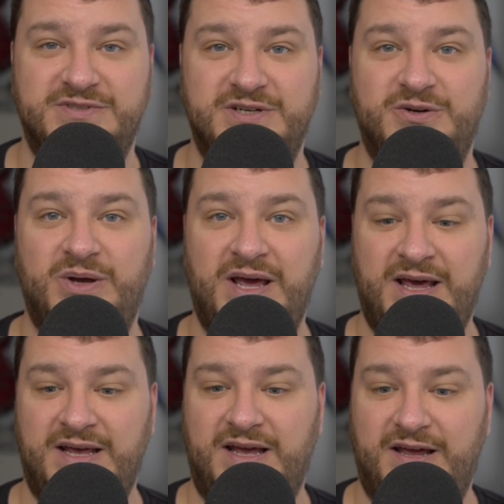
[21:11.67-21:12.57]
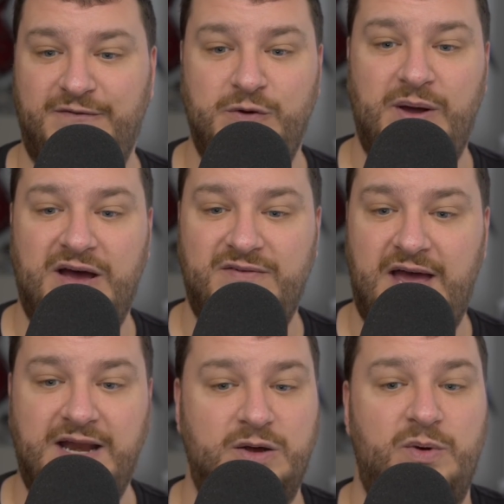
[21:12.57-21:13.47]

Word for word: So if you have any